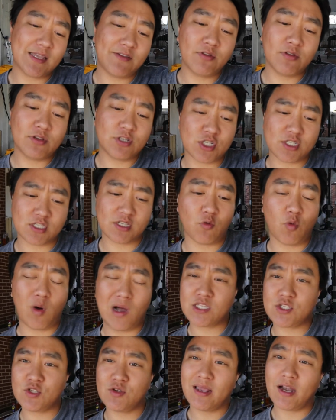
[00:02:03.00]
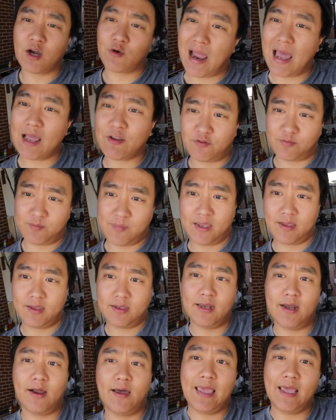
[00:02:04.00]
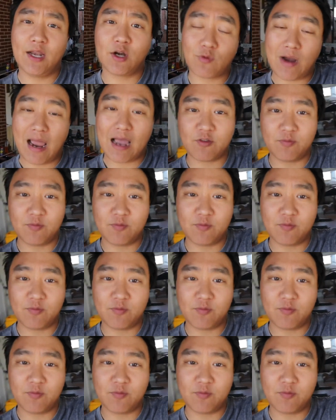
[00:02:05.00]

even just want to interact with me, you know, doing